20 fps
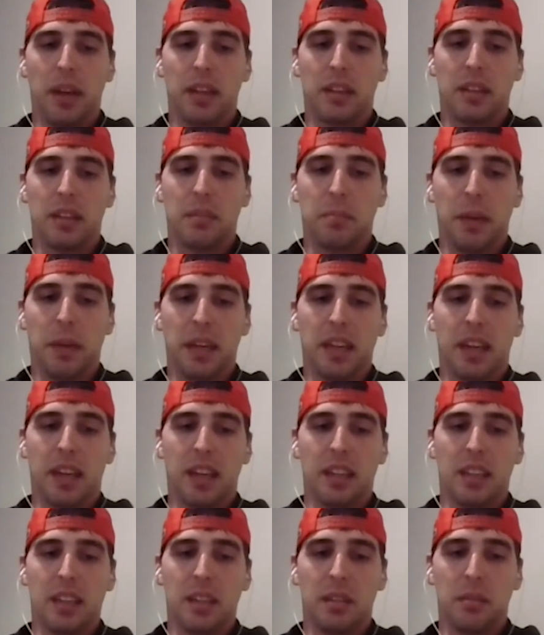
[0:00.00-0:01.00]
Mike kind
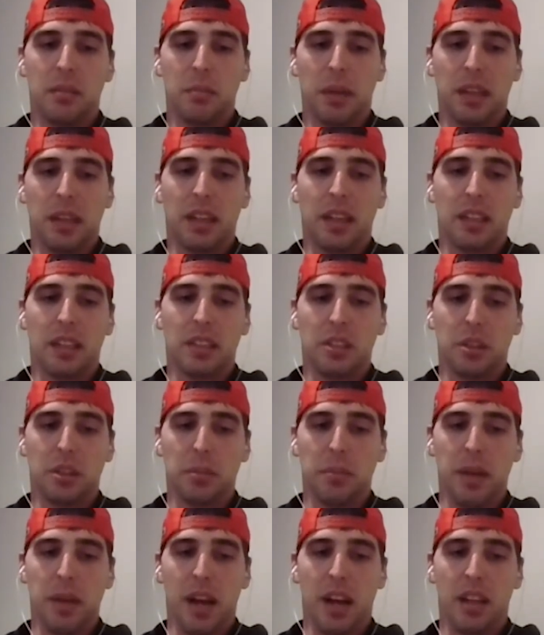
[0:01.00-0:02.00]
of took
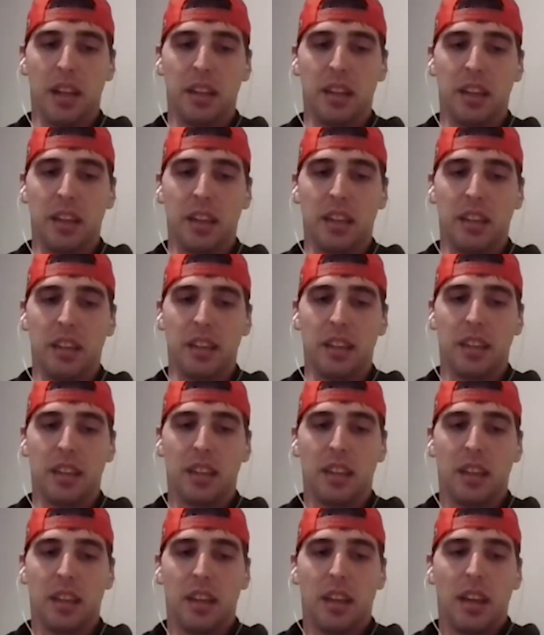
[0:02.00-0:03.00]
me out there, and
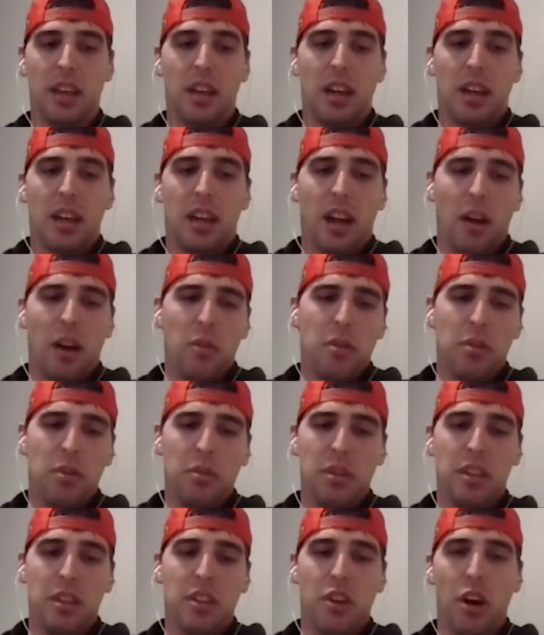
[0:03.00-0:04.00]
I wasn't
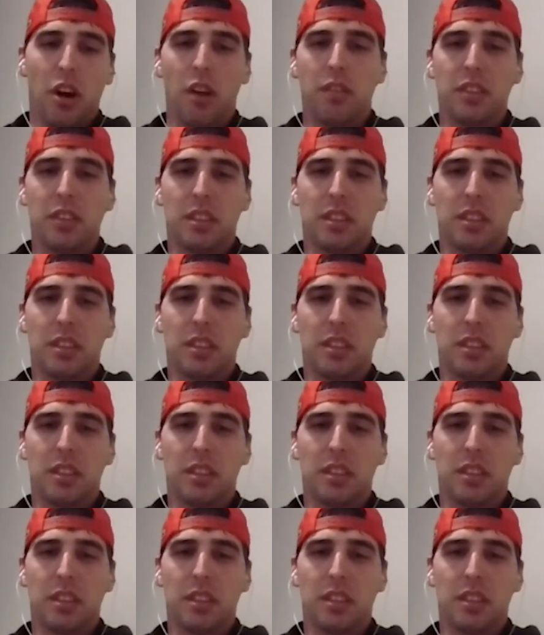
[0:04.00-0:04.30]
really nervous